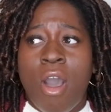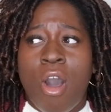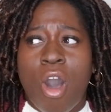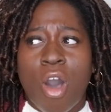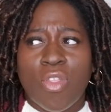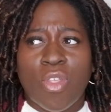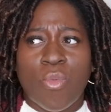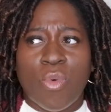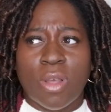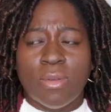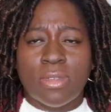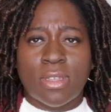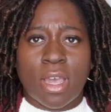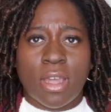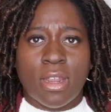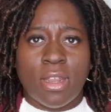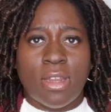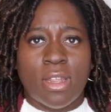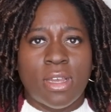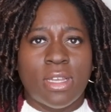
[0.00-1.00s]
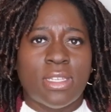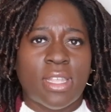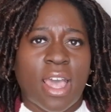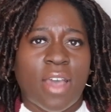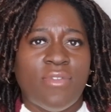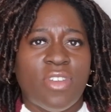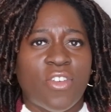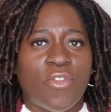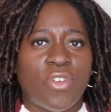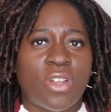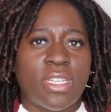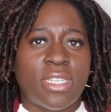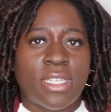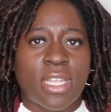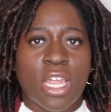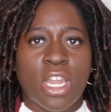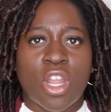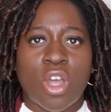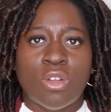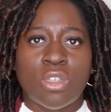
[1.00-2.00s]
On the website, it does have different
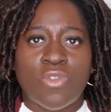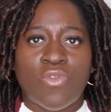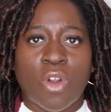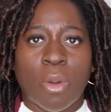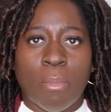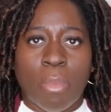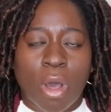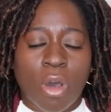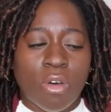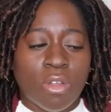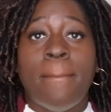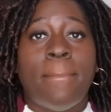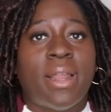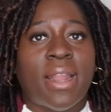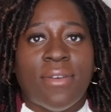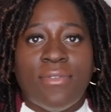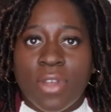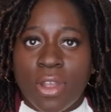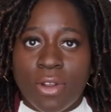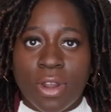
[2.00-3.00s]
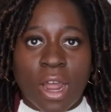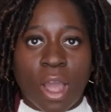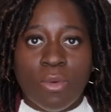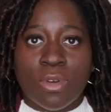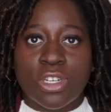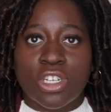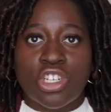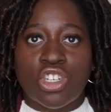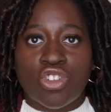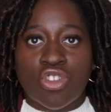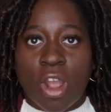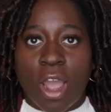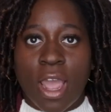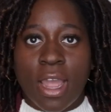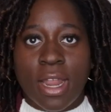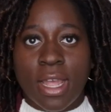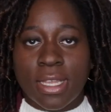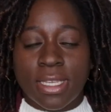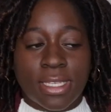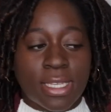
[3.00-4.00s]
scent notes for both, but I figured I would just
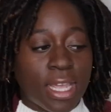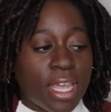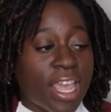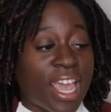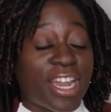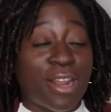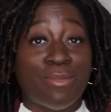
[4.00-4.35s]
try it and see.